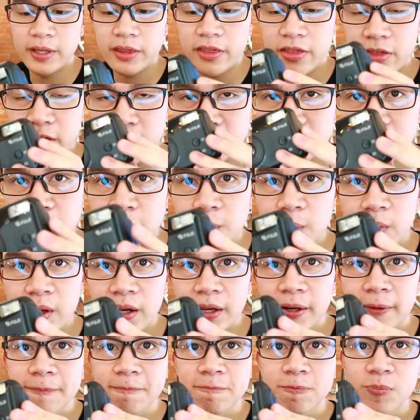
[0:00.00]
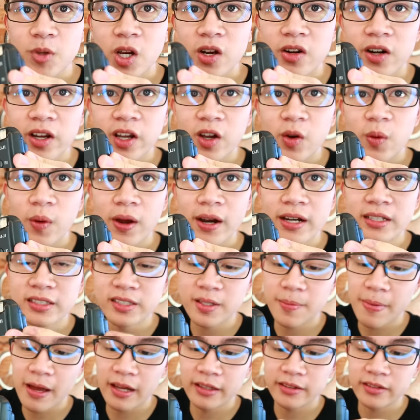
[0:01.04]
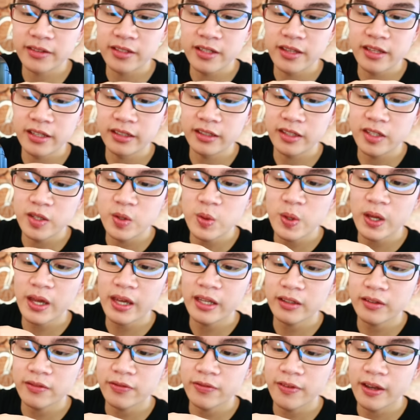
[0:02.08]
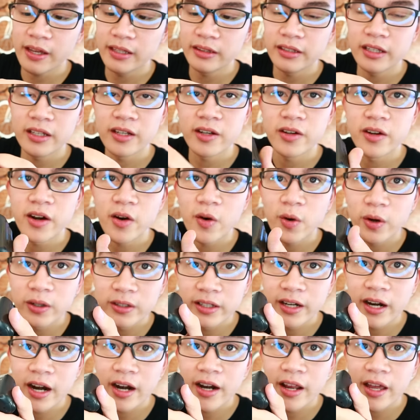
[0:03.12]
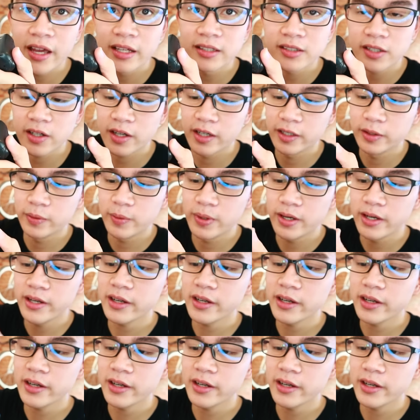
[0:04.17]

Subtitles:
But this one requires a battery that you can't find in your ordinary Ace hardware.